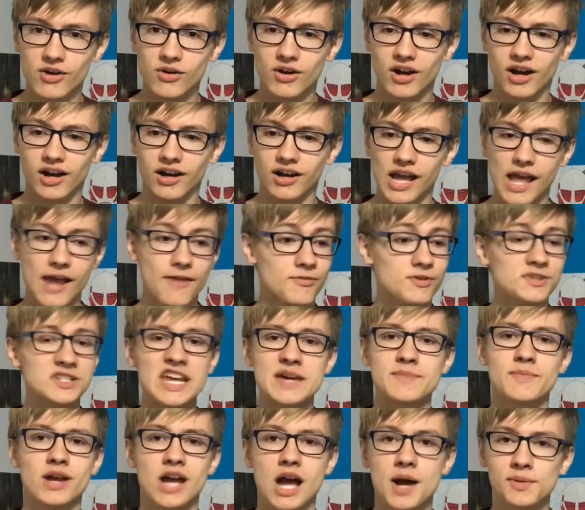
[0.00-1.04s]
uh, every
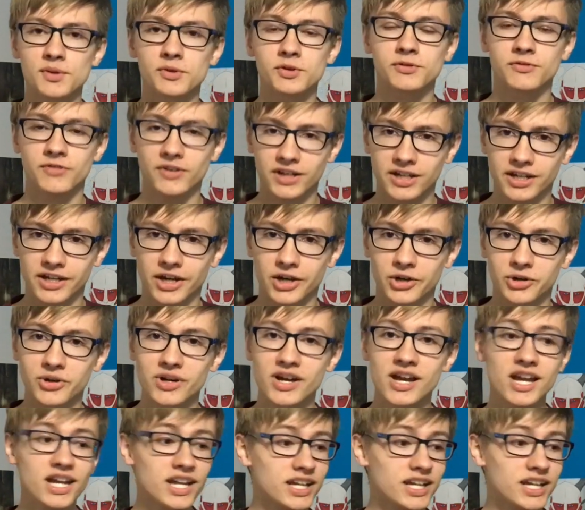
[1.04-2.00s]
time I upload a video,